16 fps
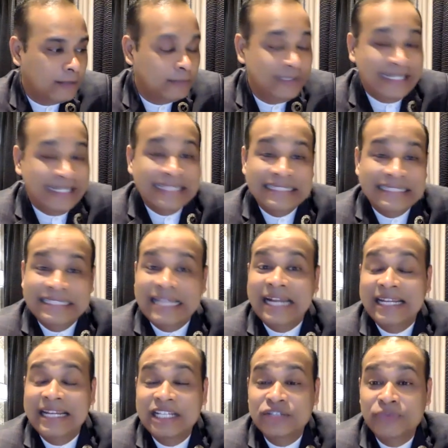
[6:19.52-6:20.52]

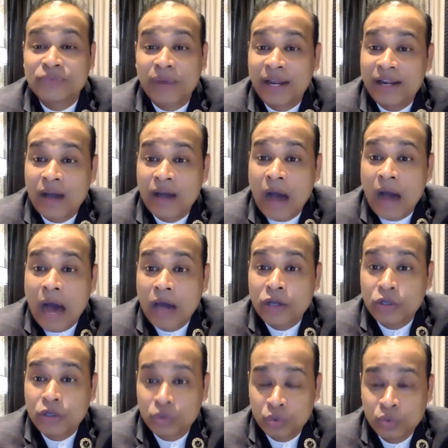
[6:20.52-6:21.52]
dissatisfied are
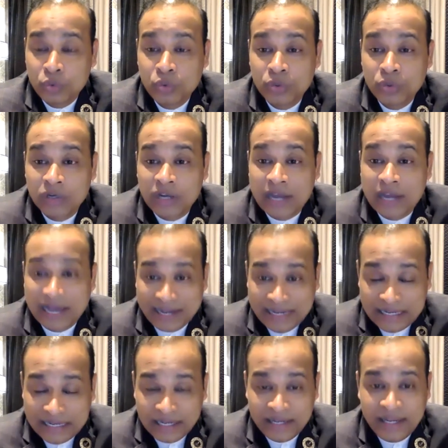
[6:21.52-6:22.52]
you
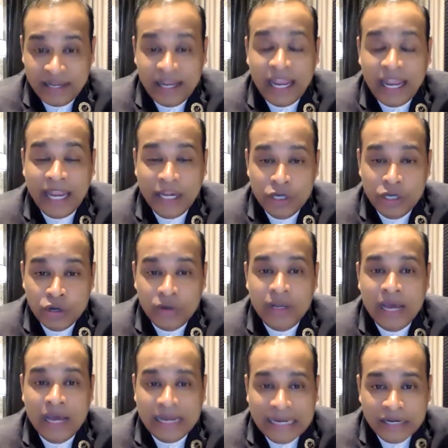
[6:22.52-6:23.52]
currently in your
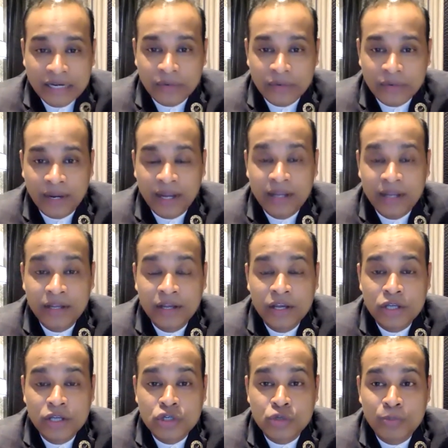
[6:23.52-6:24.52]
current rank
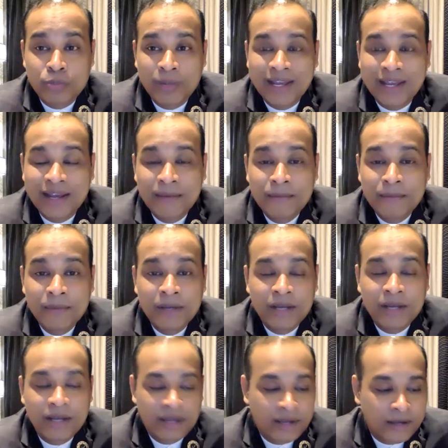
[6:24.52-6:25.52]
to become
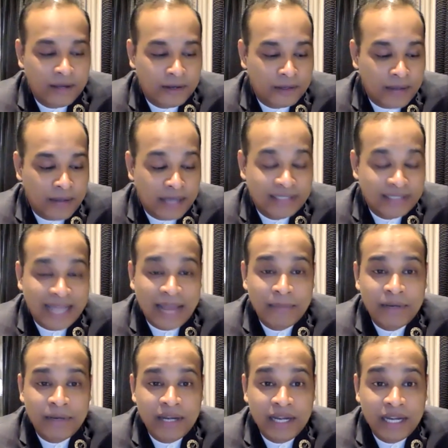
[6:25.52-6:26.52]
a
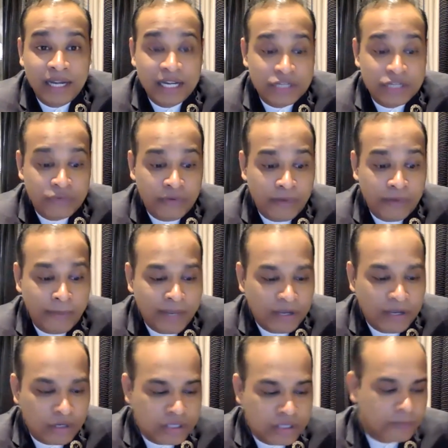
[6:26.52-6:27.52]
diamond in IndusViva?
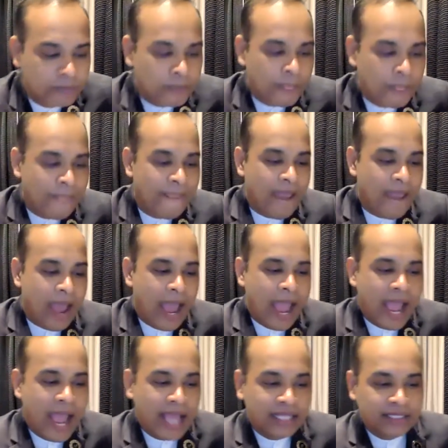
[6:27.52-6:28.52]
Because
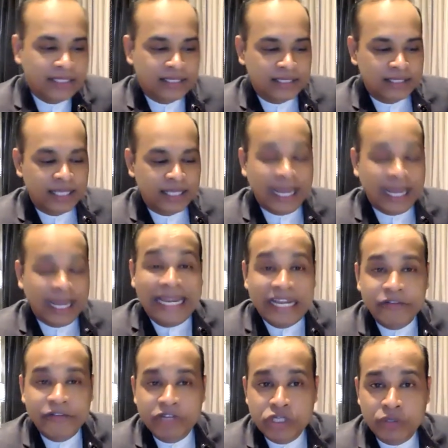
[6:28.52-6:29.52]
as
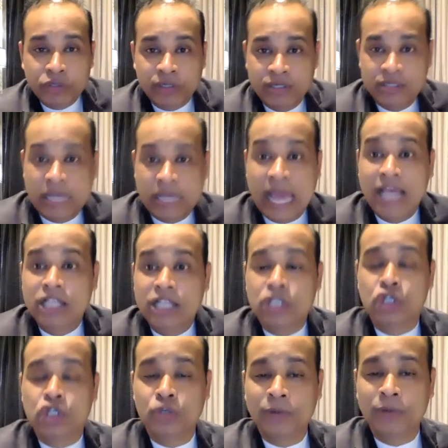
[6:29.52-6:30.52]
individuals,
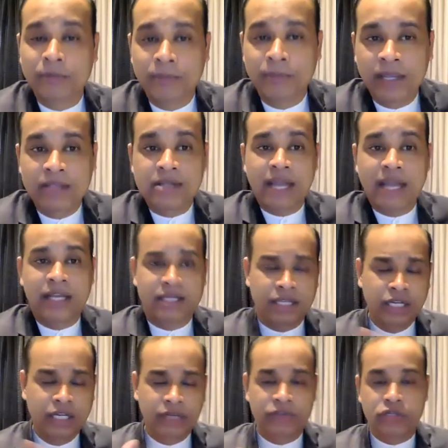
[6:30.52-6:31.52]
as human beings, as
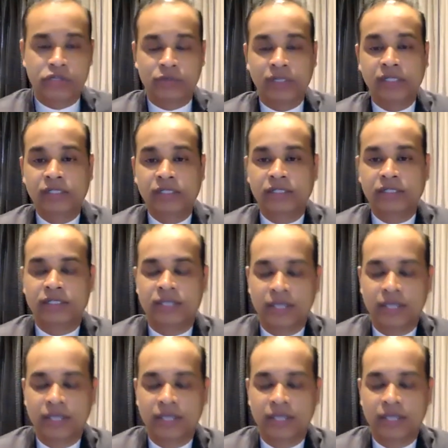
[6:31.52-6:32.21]
individuals,